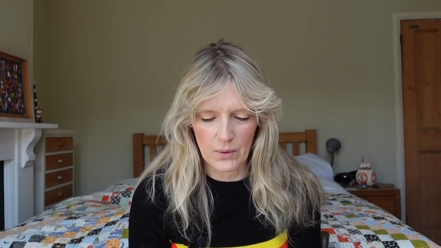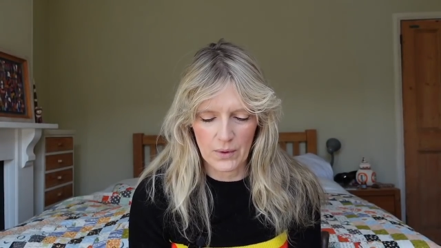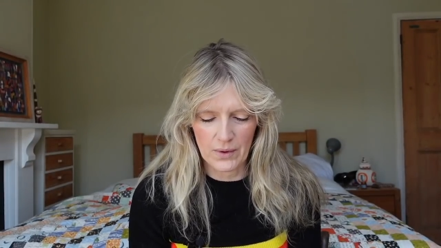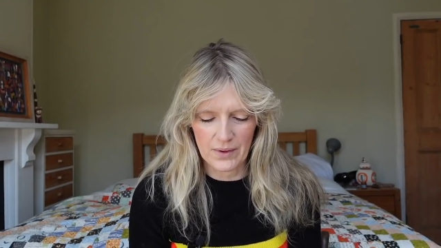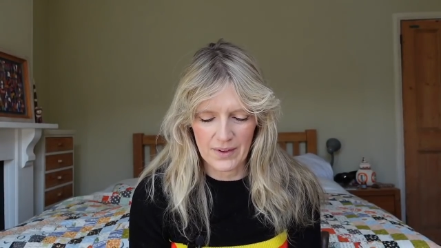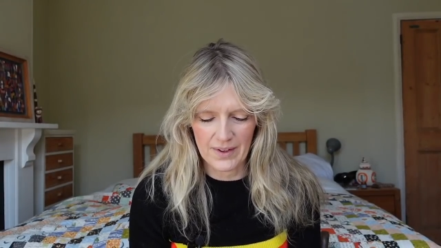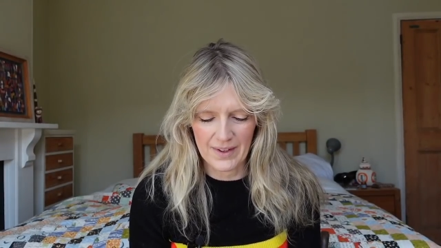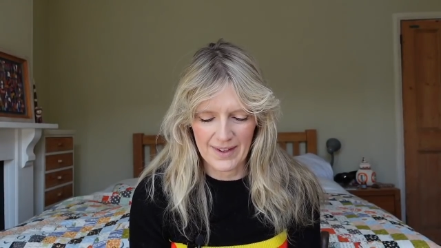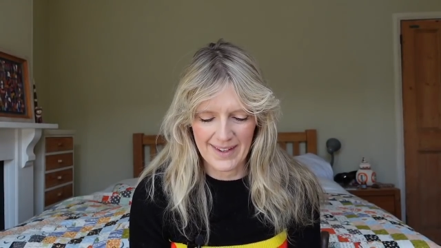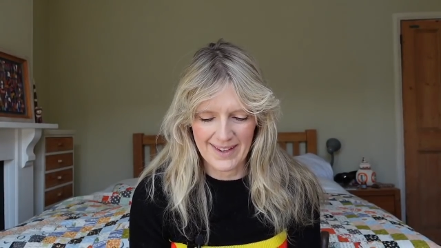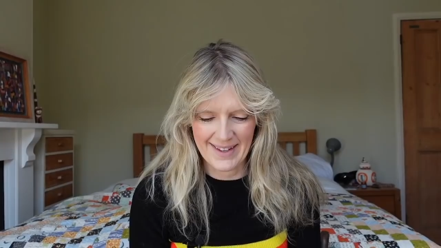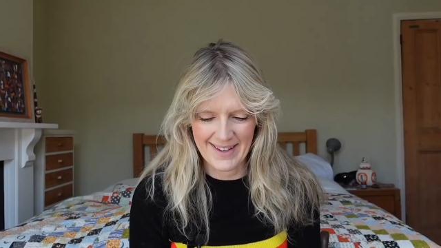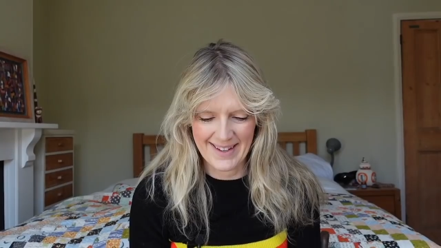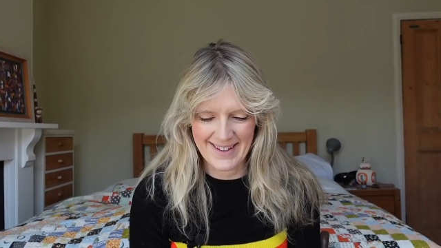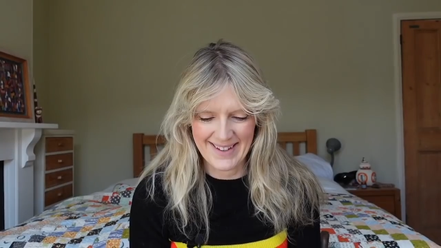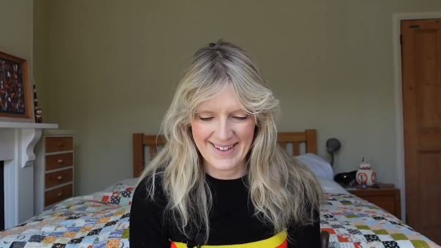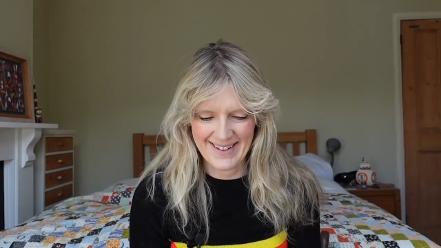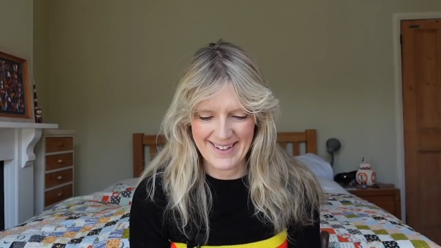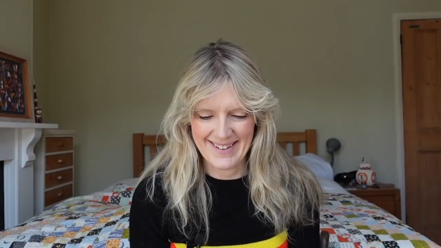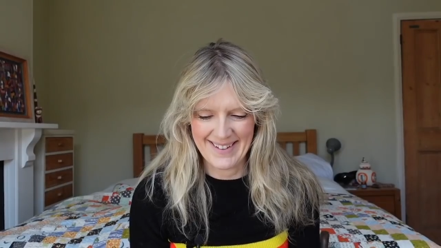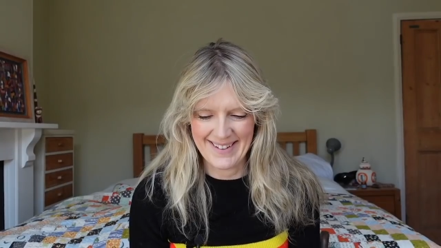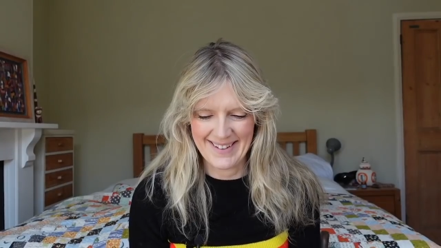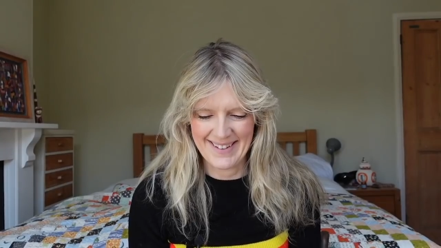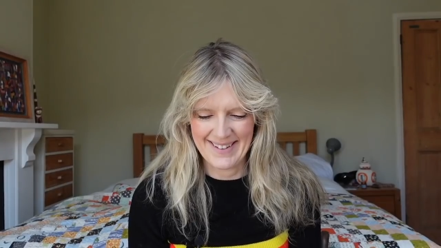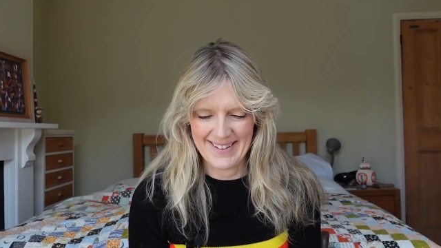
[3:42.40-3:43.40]

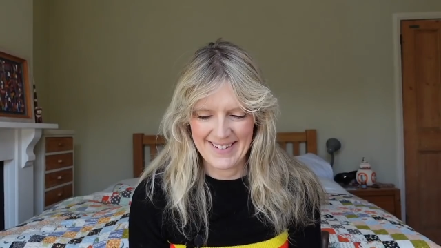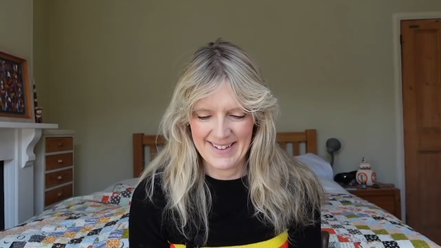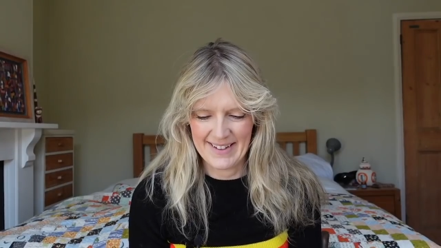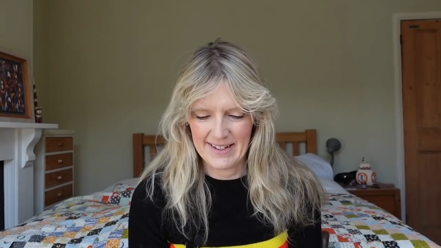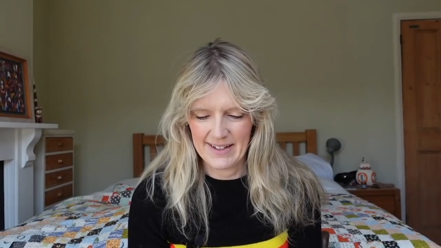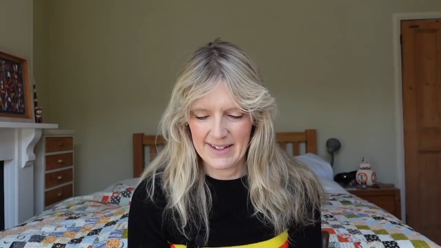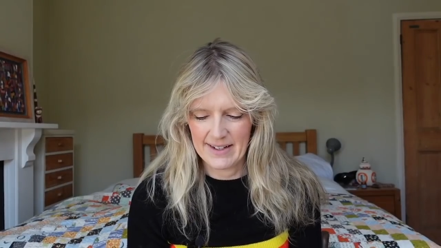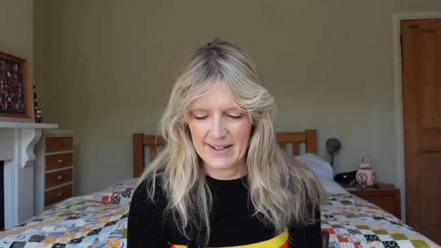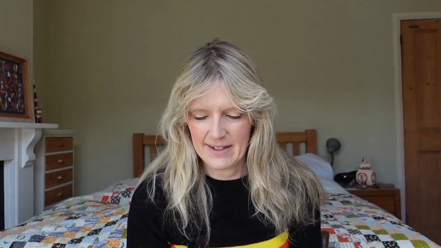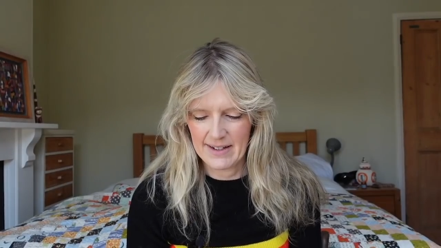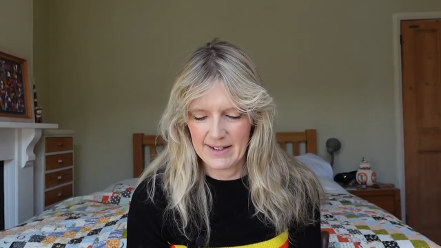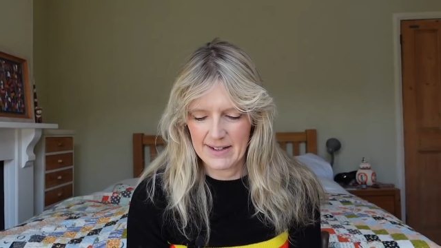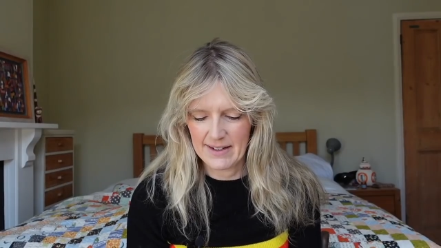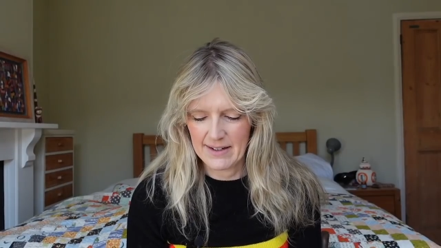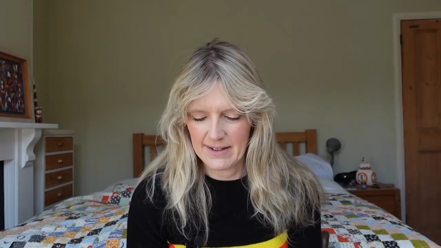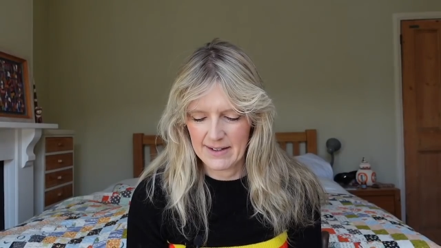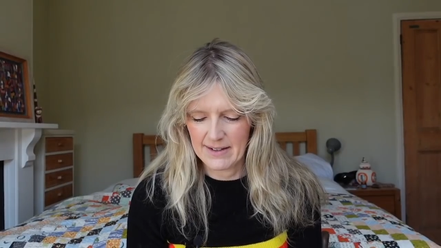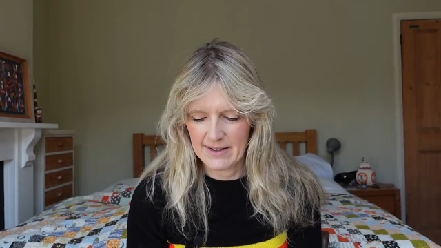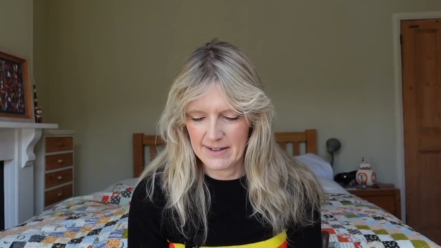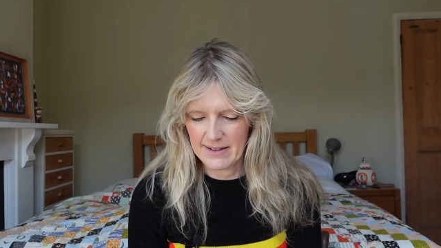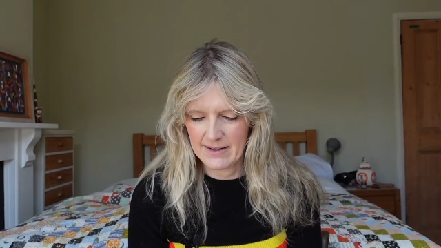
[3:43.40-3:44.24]
Nothing is said.